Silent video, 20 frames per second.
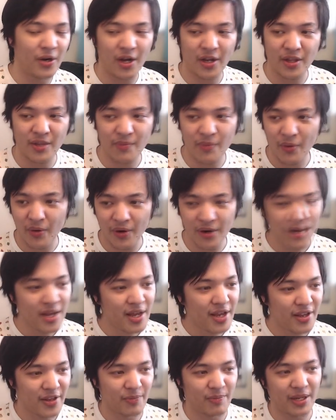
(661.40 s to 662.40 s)
on the board.
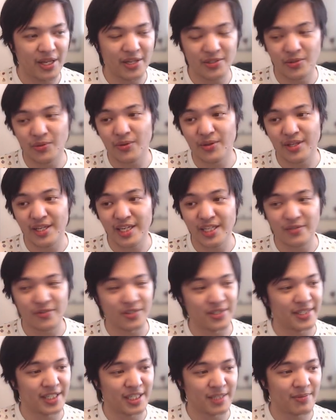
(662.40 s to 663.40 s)
You play 2 of these for
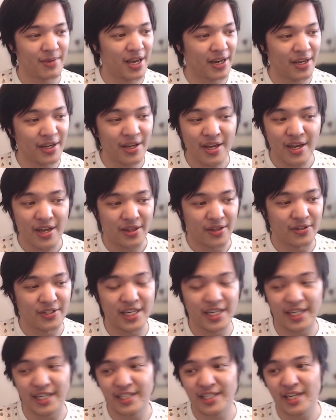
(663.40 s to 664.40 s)
6 mana, they're
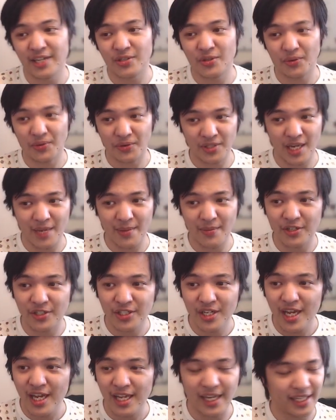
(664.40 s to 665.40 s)
taking 10 total
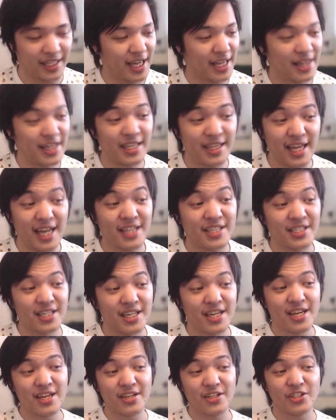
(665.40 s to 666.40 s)
damage. Like I think that's
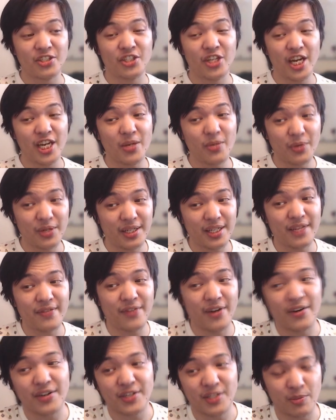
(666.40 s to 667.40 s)
genuinely
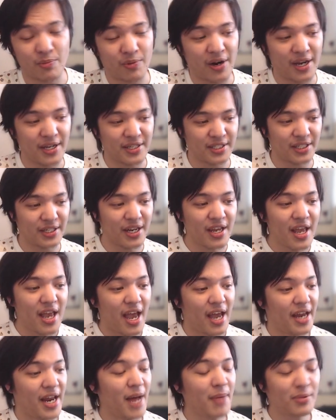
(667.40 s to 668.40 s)
very surprising.
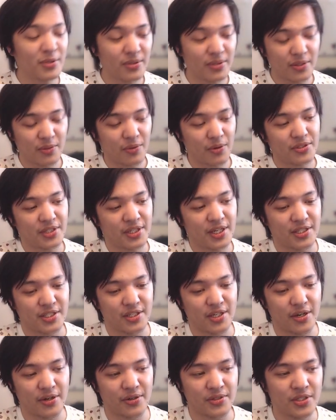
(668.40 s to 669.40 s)
And absolutely worst case
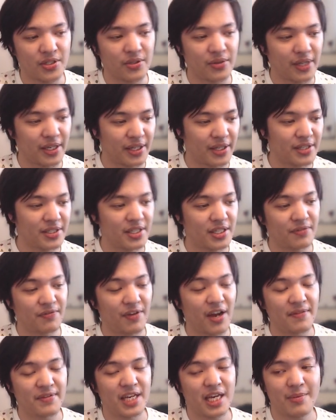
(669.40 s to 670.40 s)
scenario too, like this is
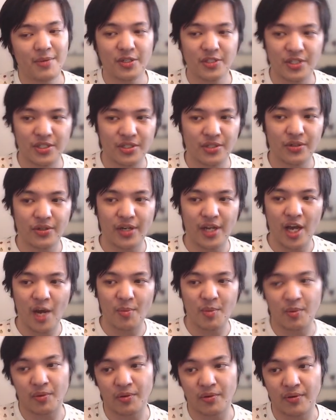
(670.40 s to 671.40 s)
5 damage, it's still gonna
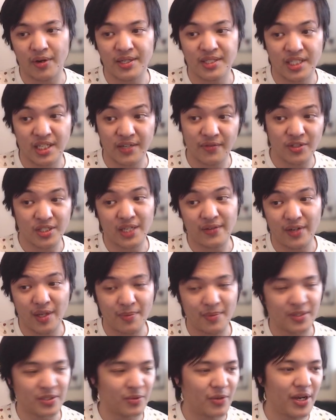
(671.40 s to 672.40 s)
help you progress Sivir's level
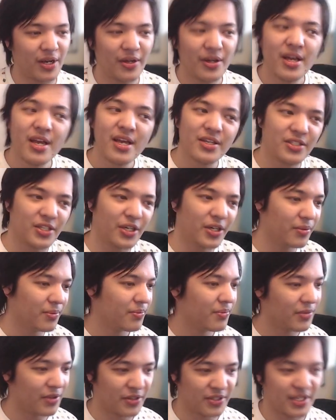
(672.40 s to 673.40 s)
up as well, so
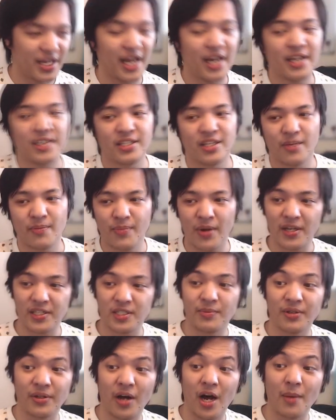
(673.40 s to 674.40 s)
there's that as a
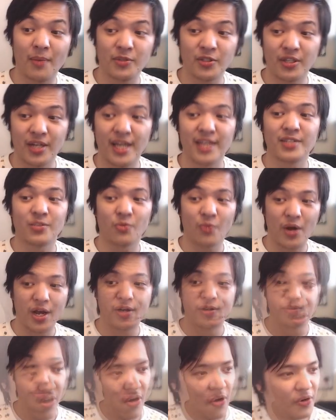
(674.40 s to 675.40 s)
possible option as
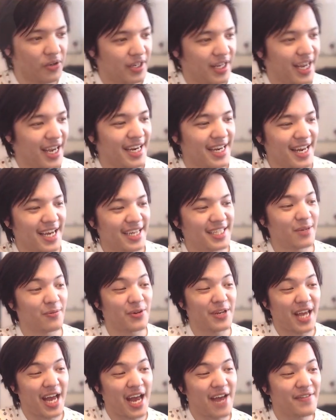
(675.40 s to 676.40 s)
well. Okay, next up
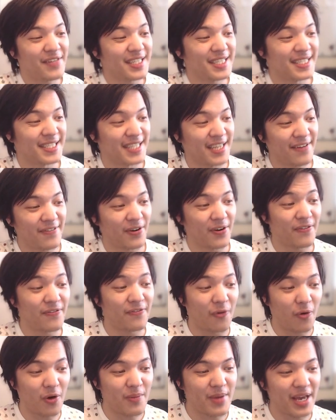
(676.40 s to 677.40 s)
we have is Sivir,
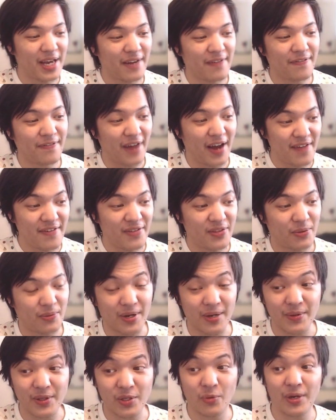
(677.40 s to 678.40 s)
4 mana
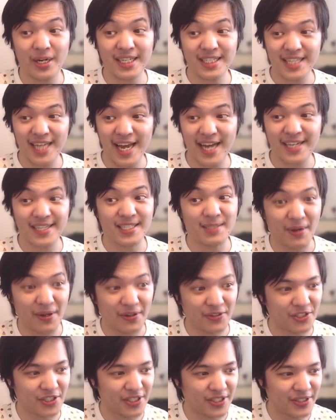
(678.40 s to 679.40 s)
5/3 with quick attack,
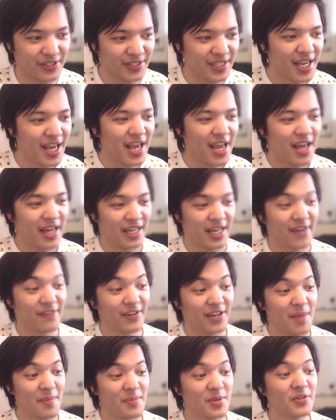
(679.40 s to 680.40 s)
spell shield.
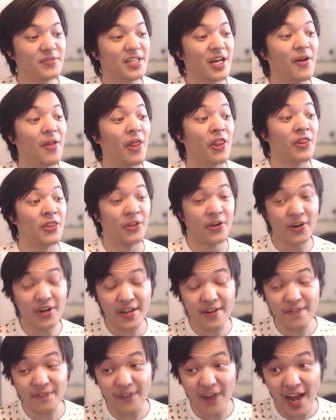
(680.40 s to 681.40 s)
Level up, you've dealt
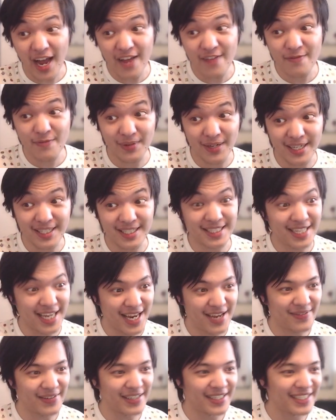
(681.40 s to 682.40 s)
35 plus
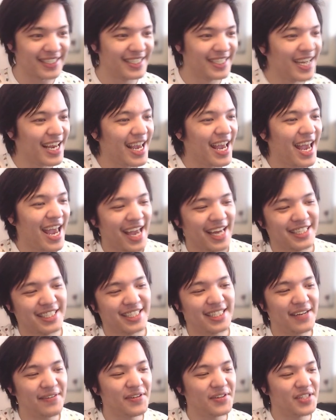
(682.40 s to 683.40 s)
damage, and
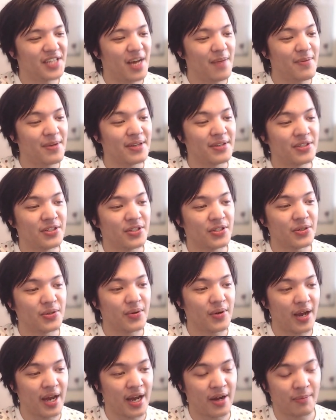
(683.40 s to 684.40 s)
she levels up
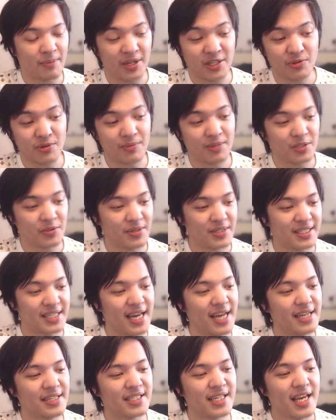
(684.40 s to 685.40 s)
into +1/+1
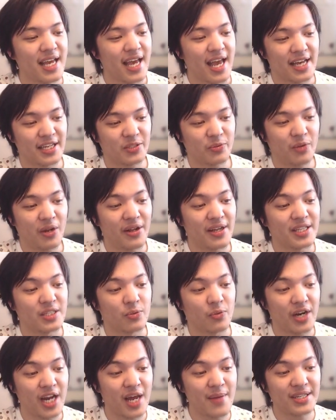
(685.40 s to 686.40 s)
stats, as well as
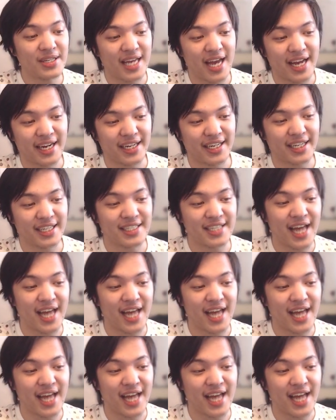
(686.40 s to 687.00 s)
when I'm attacking